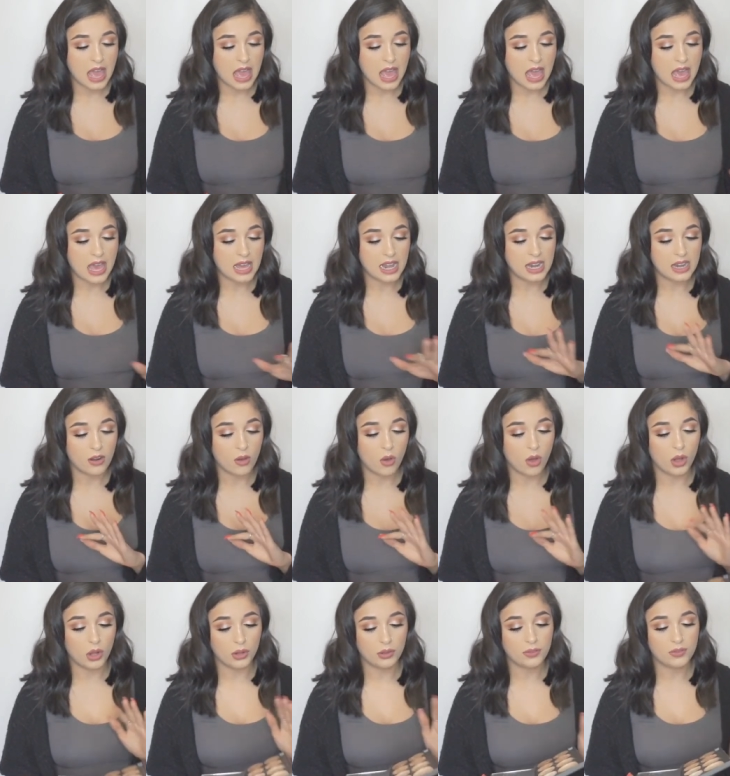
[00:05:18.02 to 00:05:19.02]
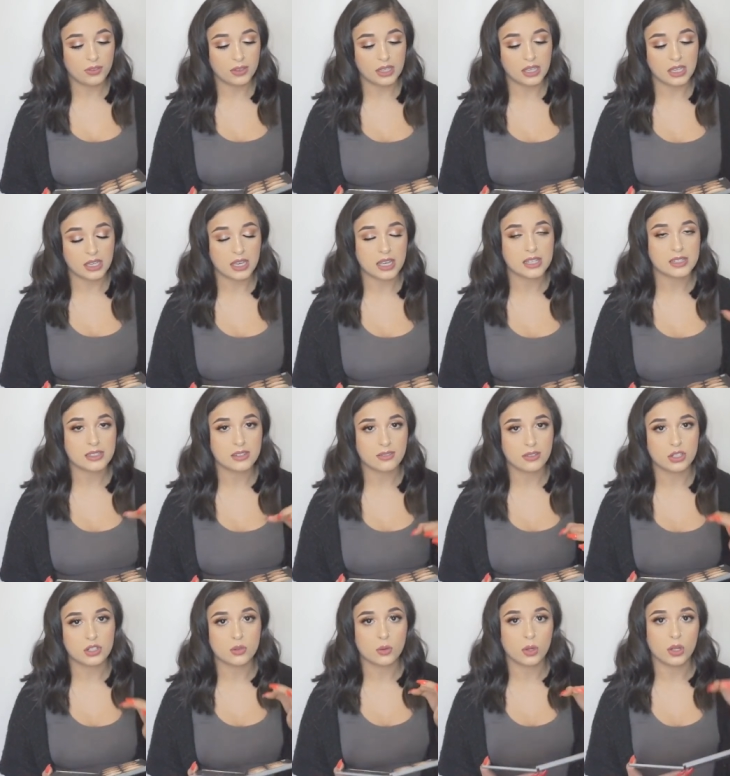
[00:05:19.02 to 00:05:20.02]
and all the
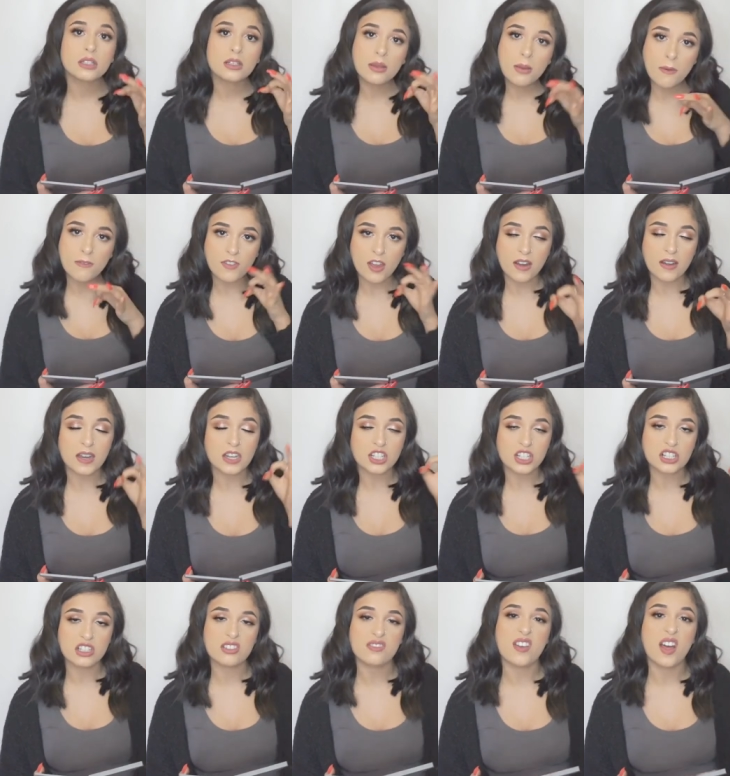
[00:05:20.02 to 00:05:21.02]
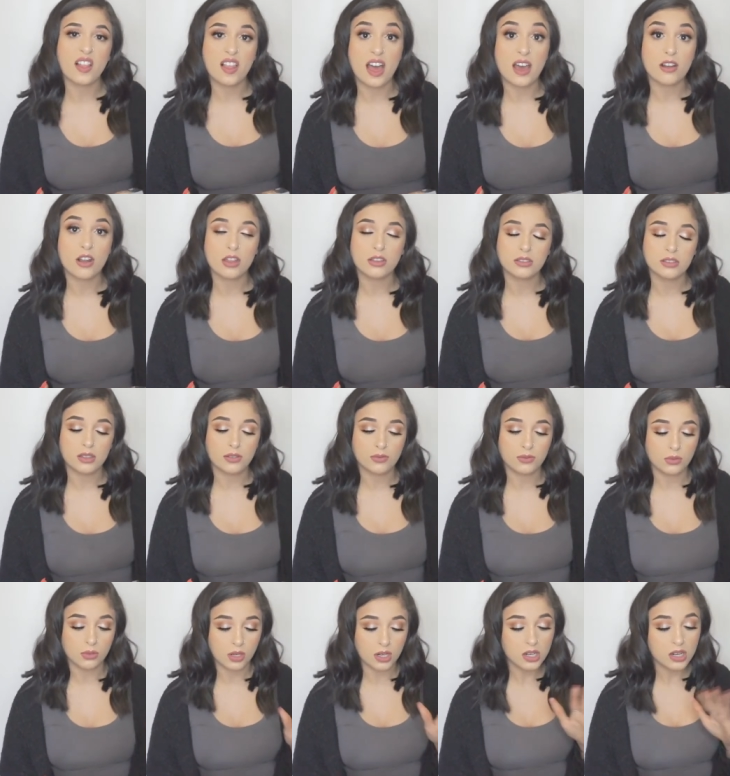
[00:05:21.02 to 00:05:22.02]
individual foundations fell out onto the
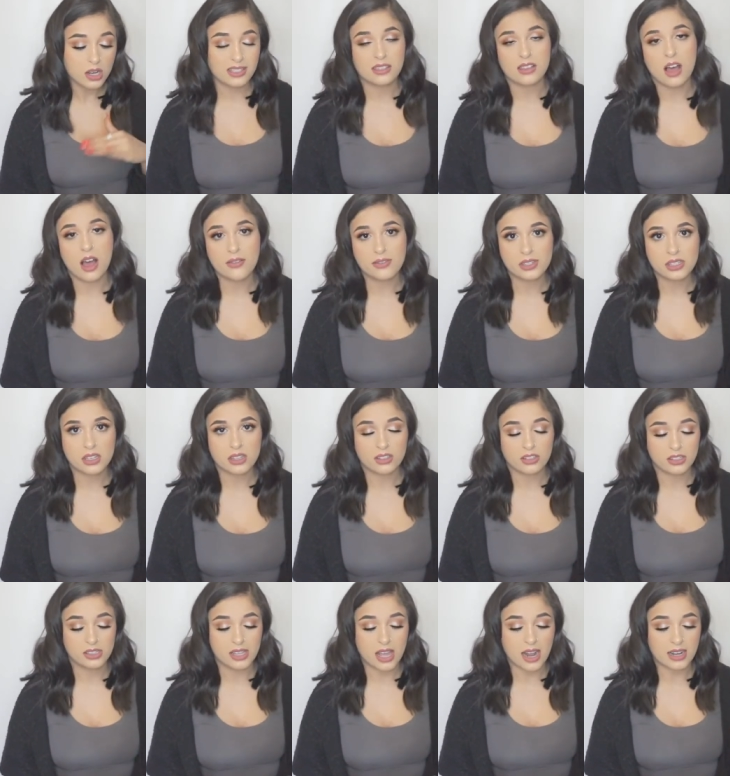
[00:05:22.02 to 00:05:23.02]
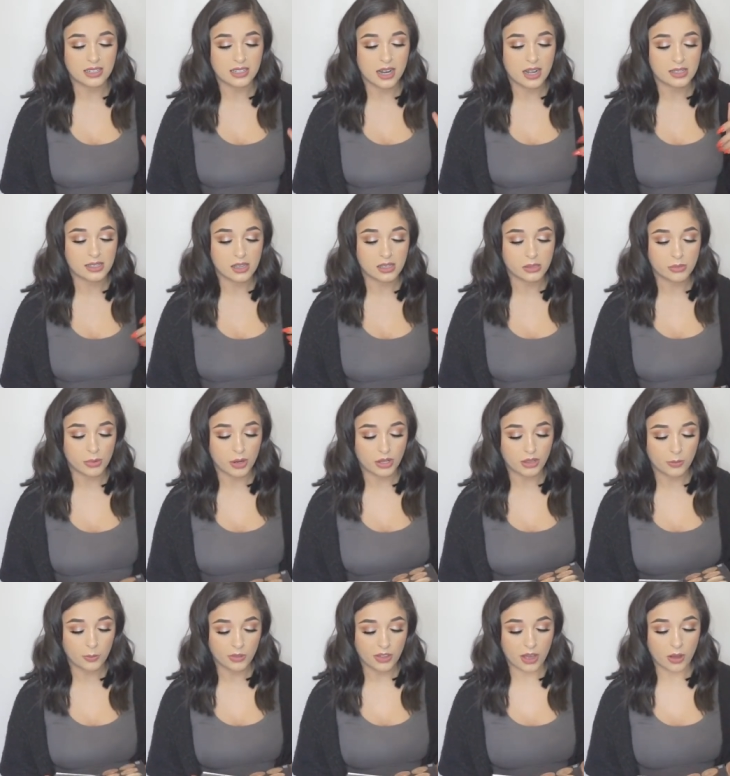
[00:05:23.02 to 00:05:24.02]
floor. Obviously they're sanitized. I
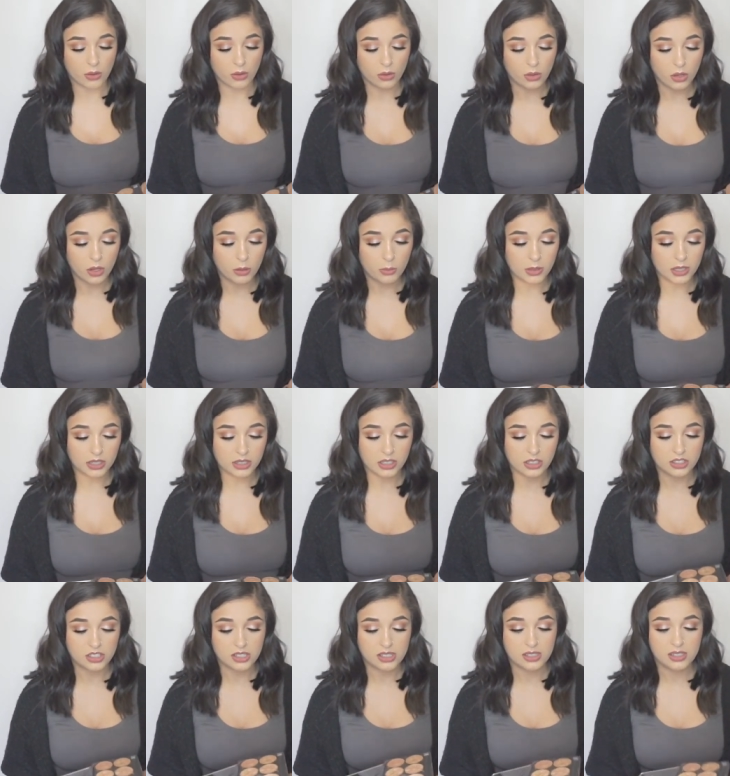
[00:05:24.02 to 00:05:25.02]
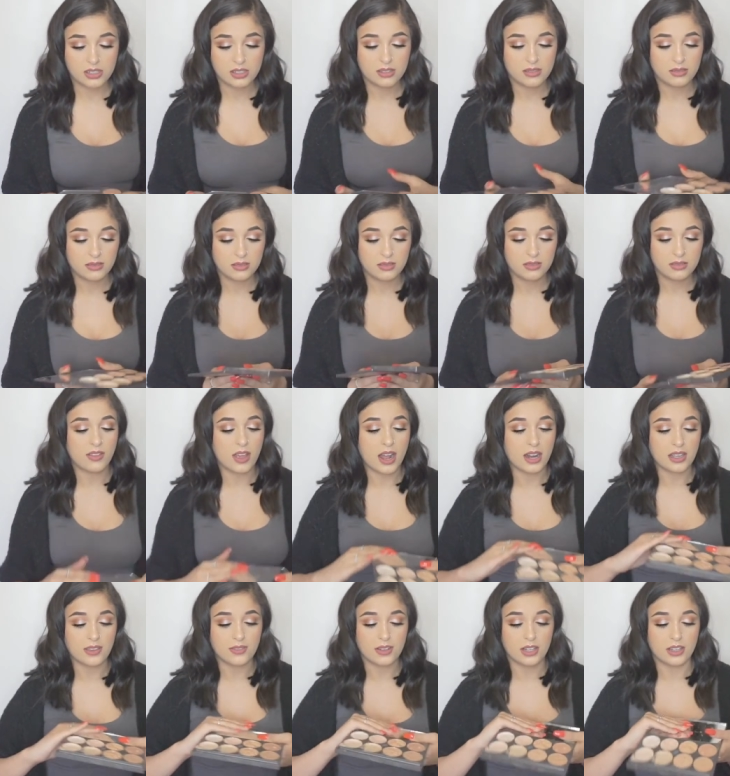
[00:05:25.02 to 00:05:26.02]
sprayed them with alcohol, but they're just
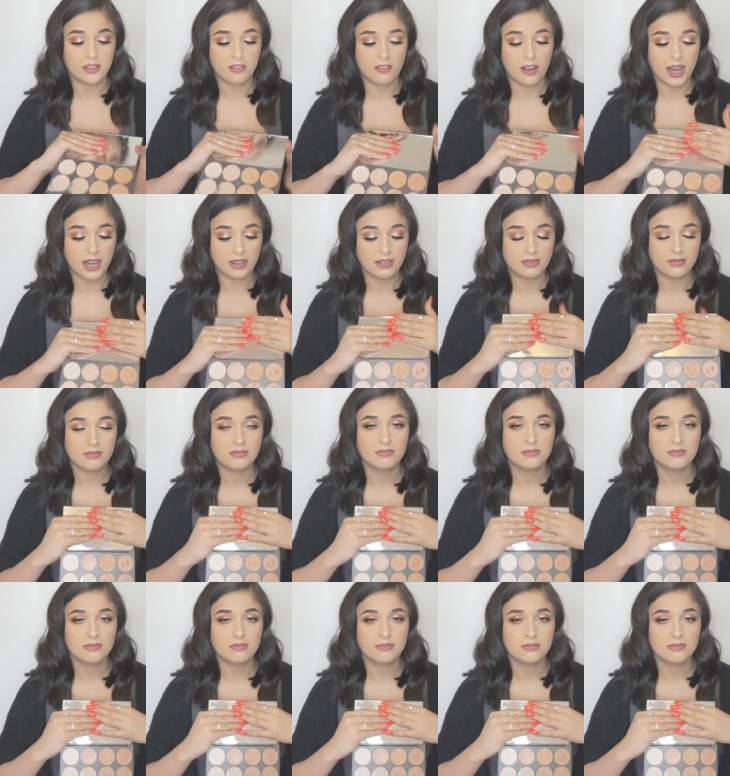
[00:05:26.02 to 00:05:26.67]
not even in the right